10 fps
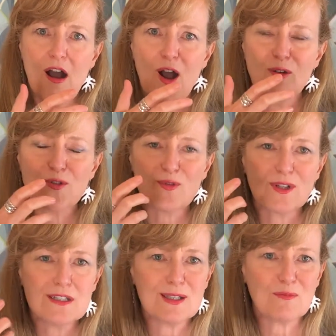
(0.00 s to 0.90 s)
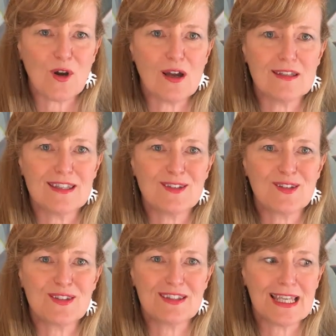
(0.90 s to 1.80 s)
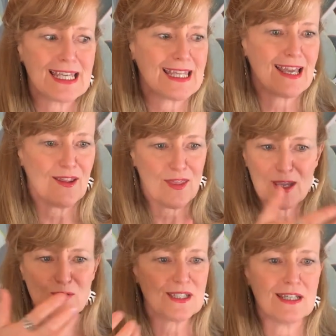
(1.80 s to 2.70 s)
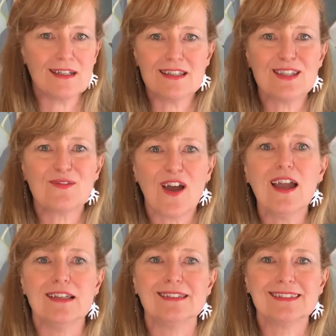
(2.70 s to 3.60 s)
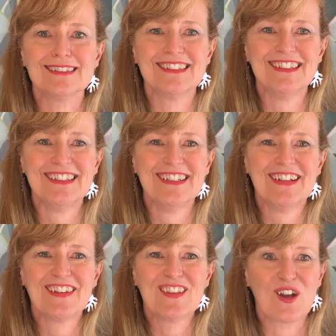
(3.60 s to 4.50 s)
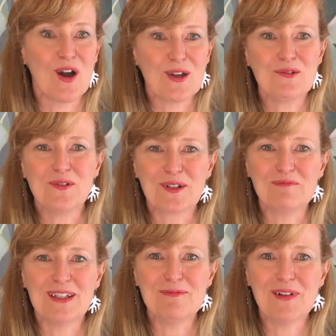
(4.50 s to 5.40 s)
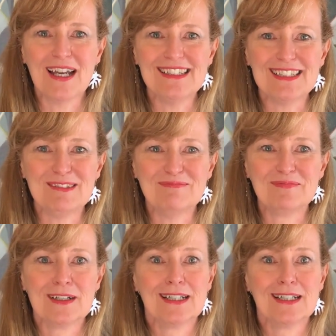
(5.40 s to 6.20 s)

I was really surprised to see that there was Dennis's face, the guy who wanted me to paint him.